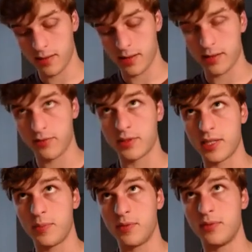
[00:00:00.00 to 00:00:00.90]
Like for
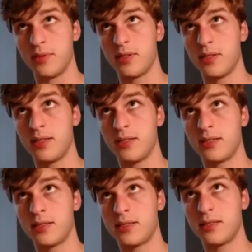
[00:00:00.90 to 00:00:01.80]
example,
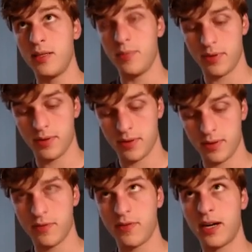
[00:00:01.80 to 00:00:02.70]
sleep
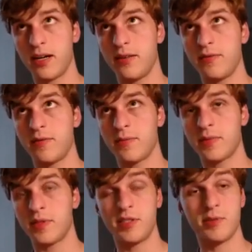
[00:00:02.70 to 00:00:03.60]
five.
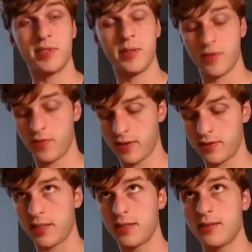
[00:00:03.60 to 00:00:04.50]
So this will sleep for five
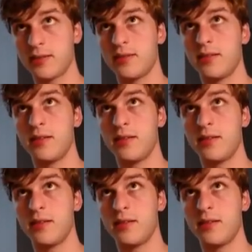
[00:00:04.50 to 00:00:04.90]
seconds.